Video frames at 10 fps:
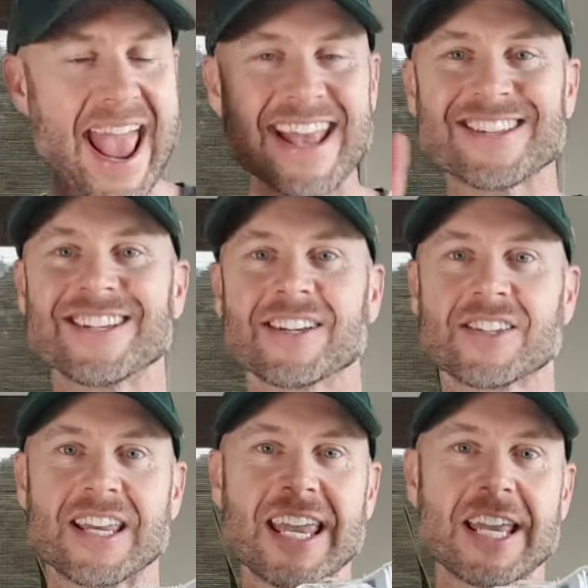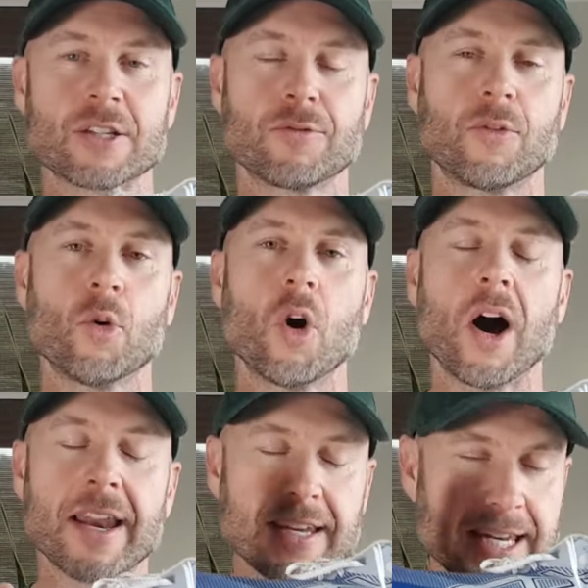Asics
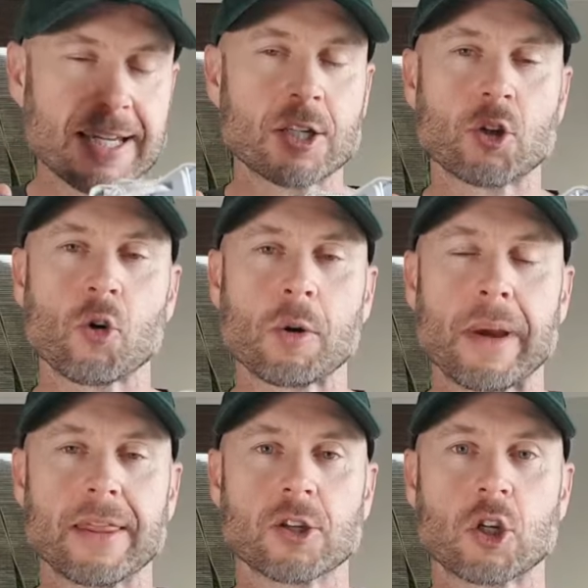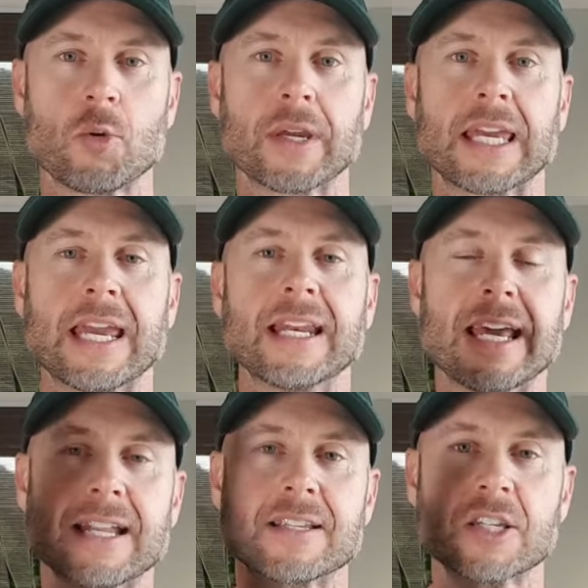S4, I need to talk about the shoe again.
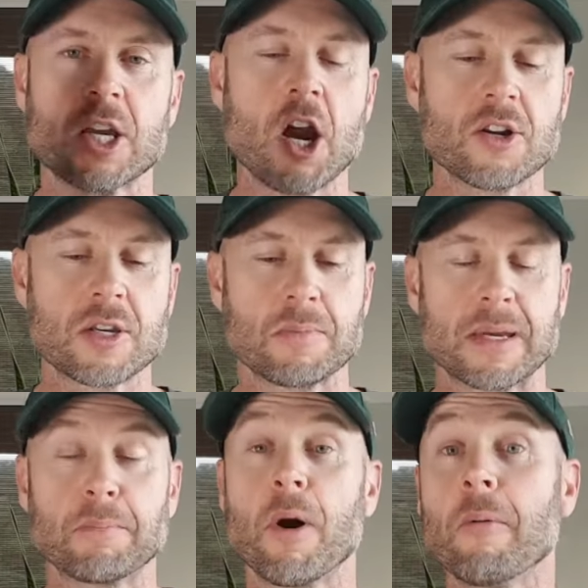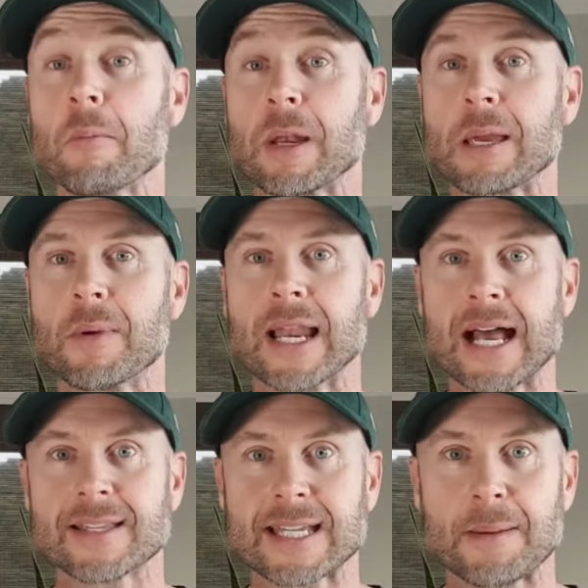It's going to be probably my
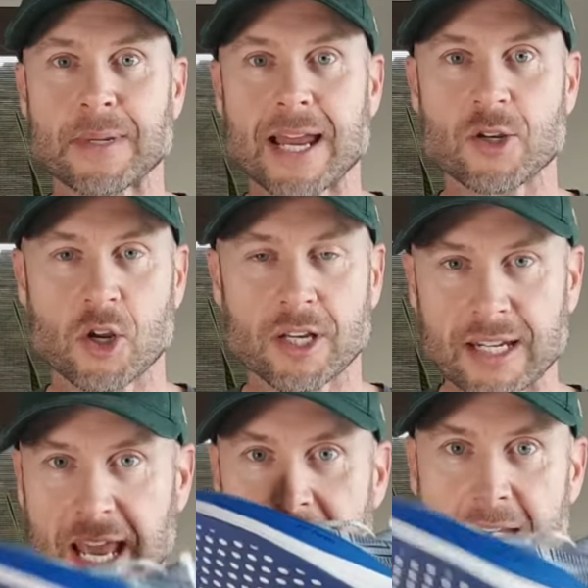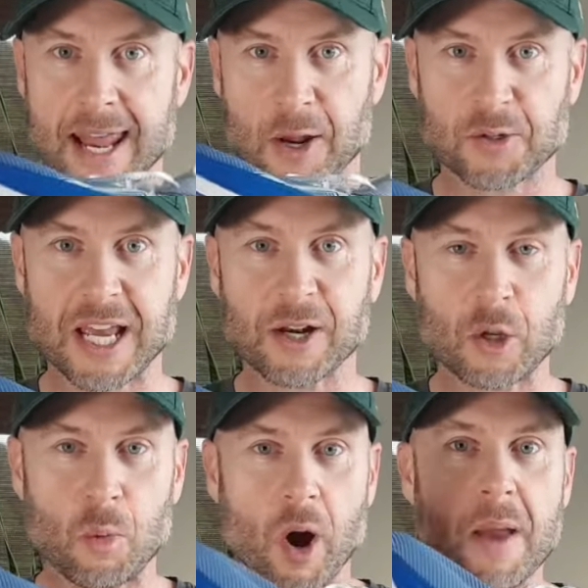last update on it and I'll tell
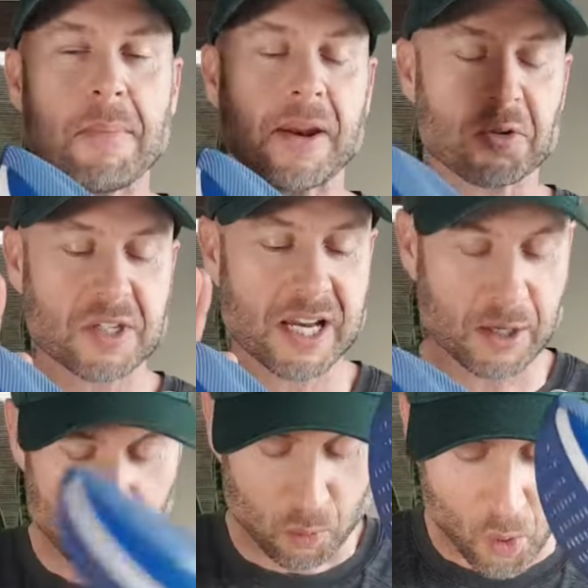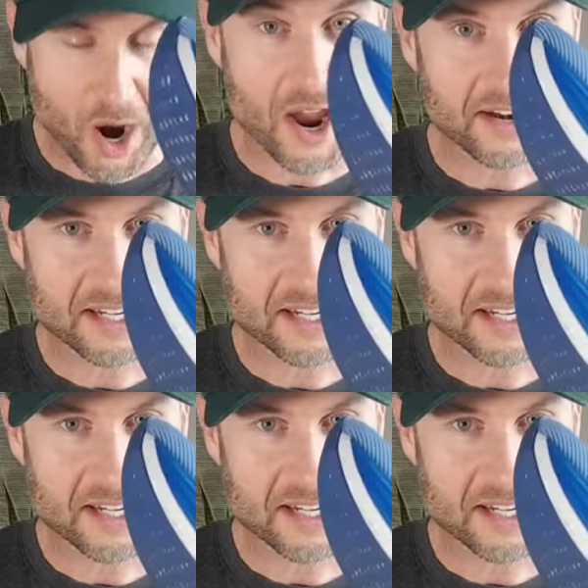you why, but I'll tell you why I